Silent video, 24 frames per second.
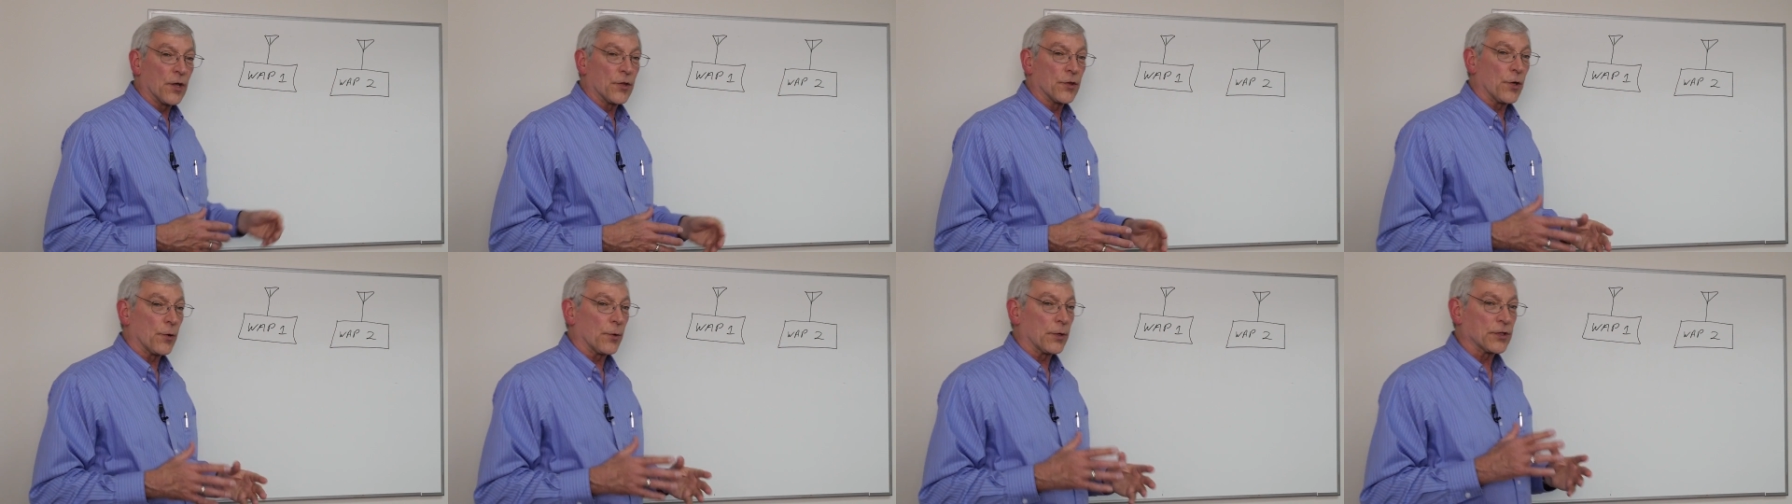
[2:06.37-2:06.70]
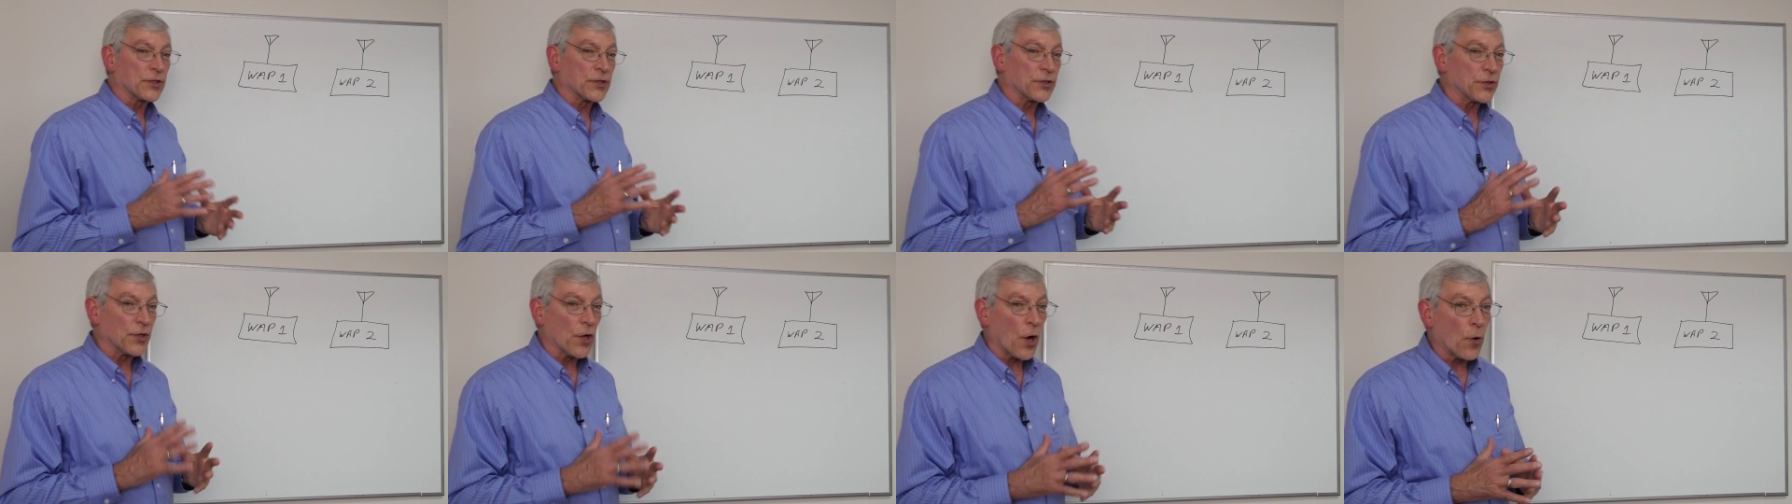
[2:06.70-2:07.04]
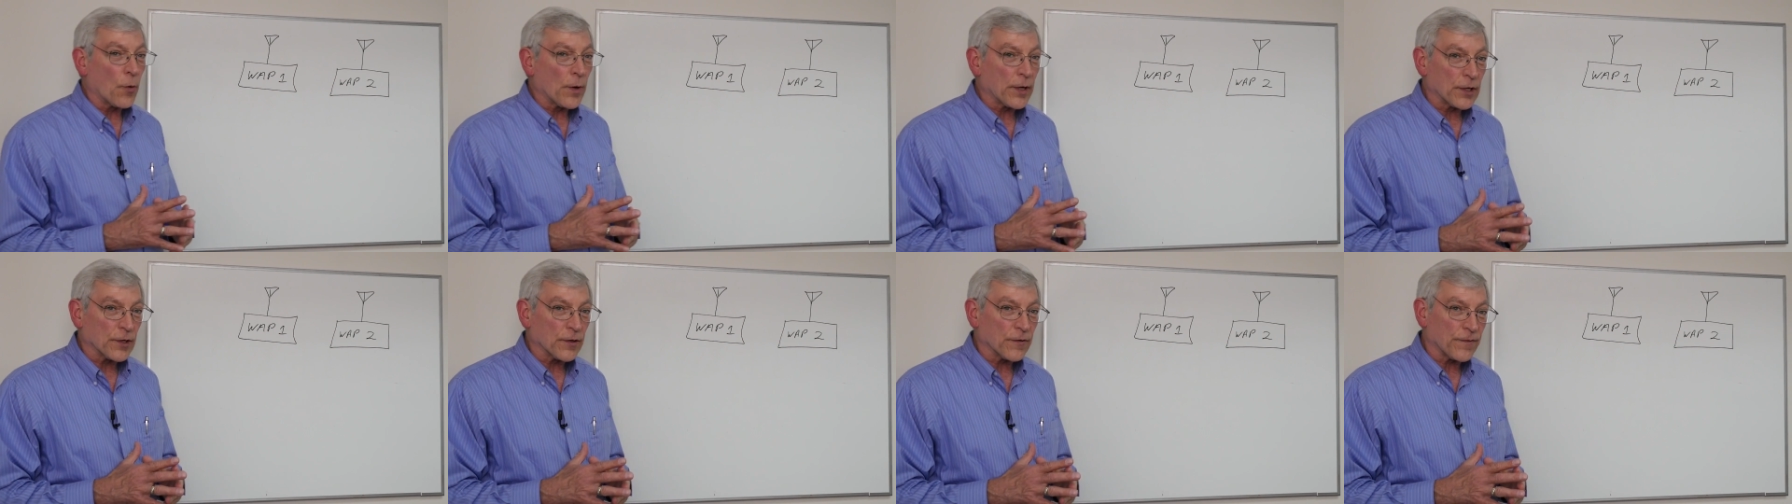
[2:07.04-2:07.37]
There is
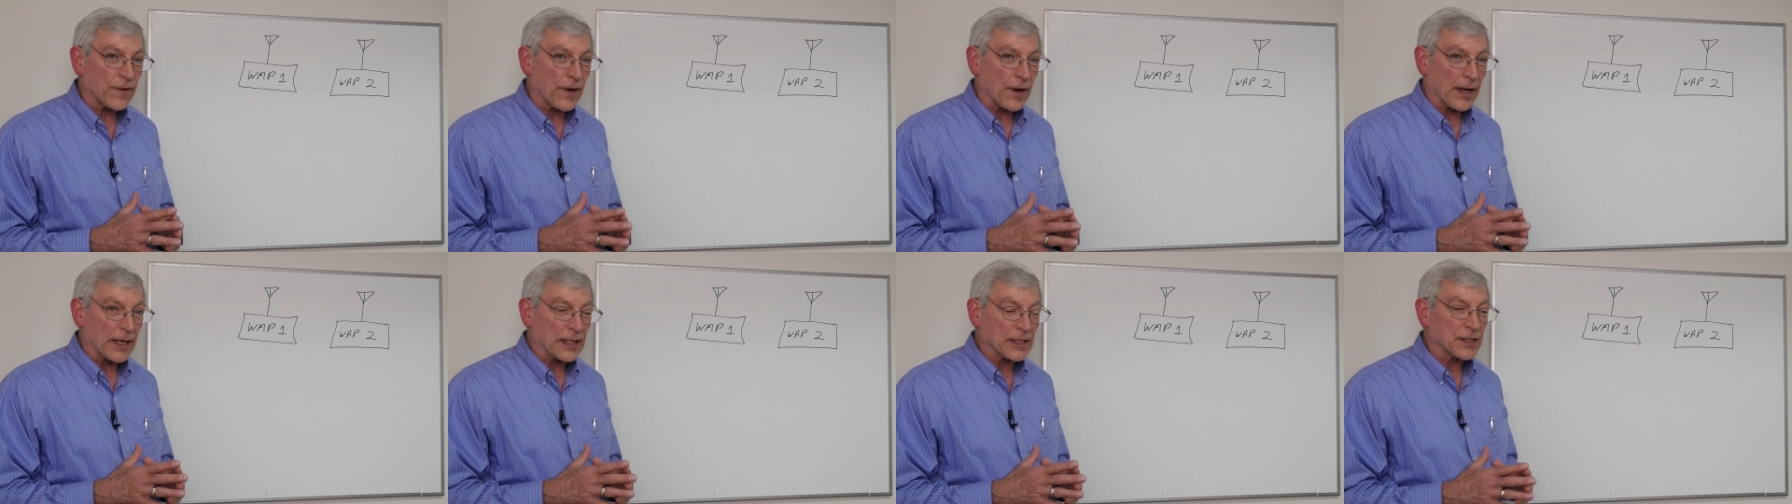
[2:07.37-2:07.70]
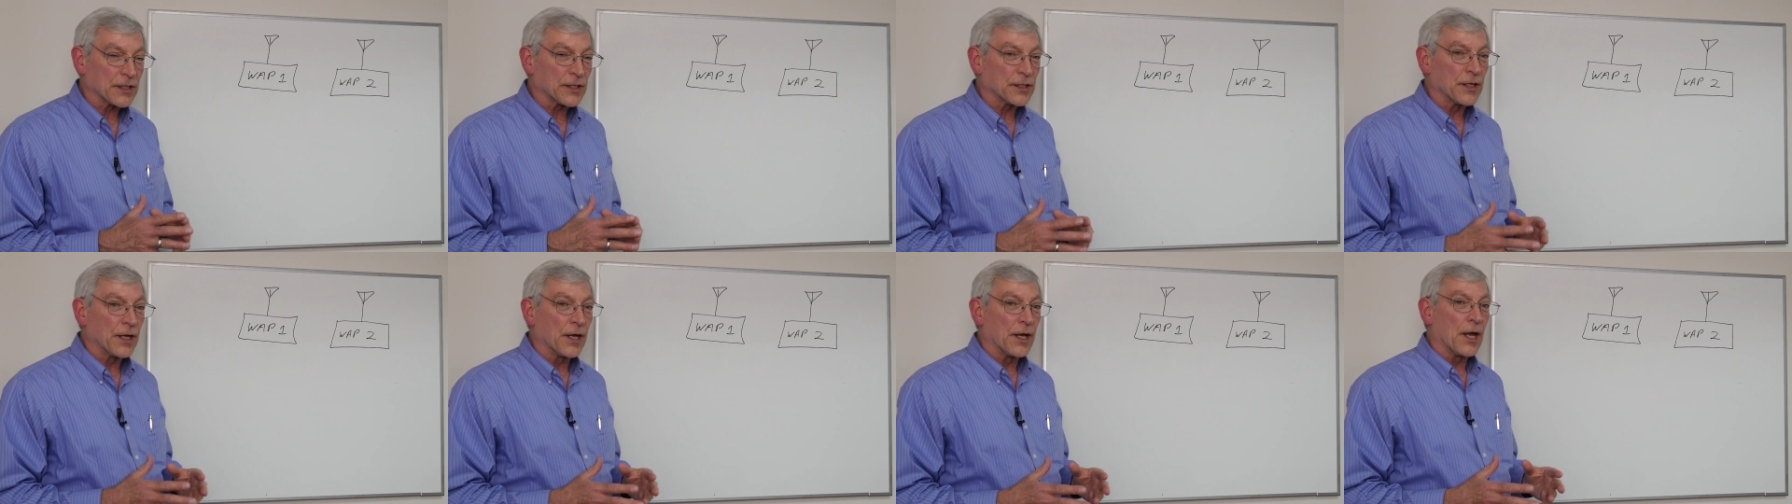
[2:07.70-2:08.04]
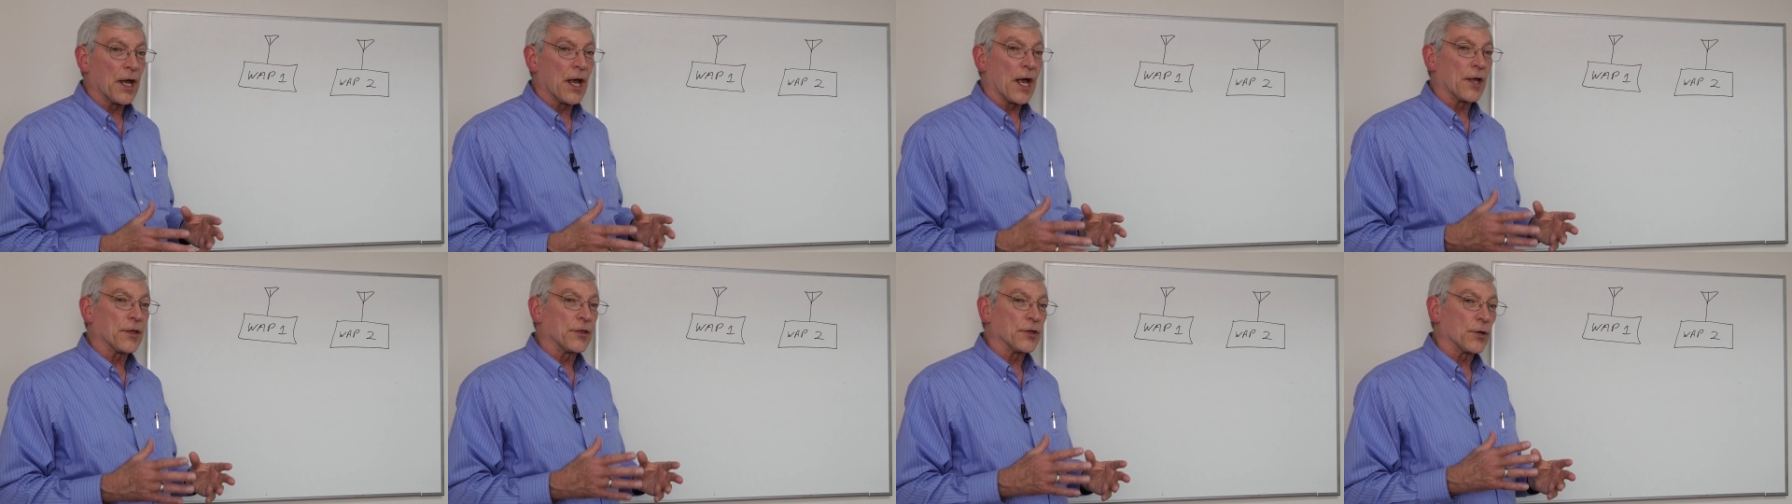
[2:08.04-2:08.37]
no interference
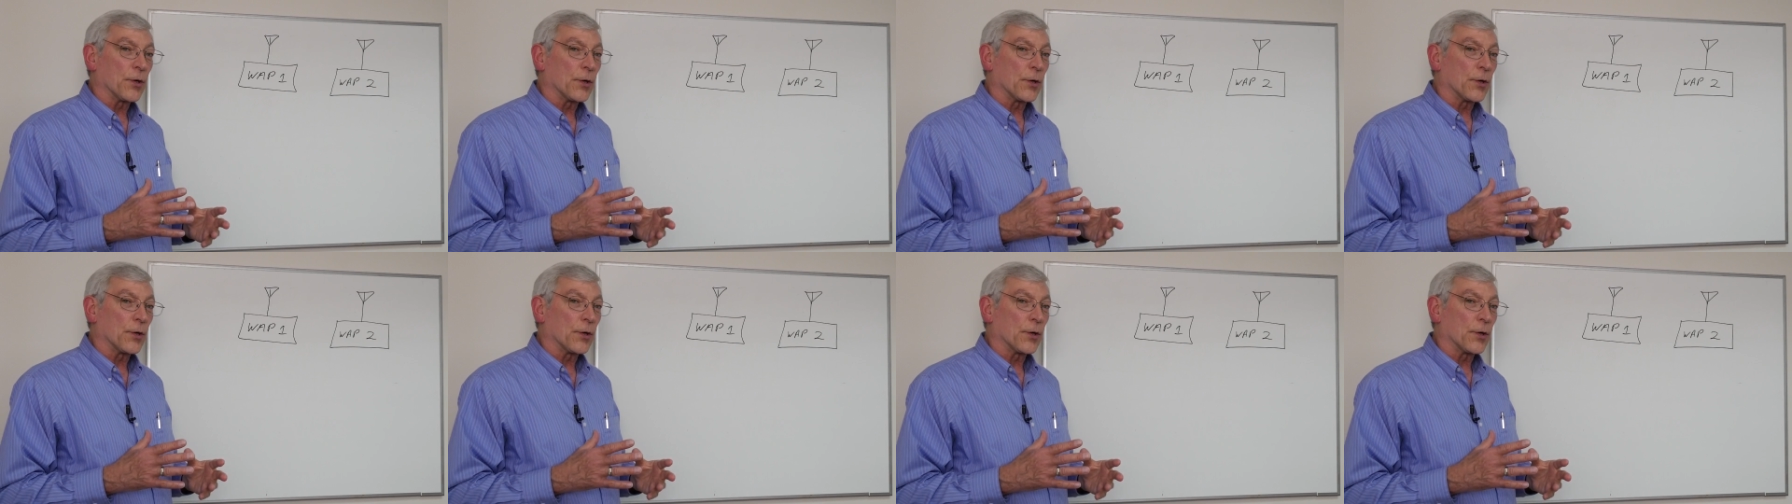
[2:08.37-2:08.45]
and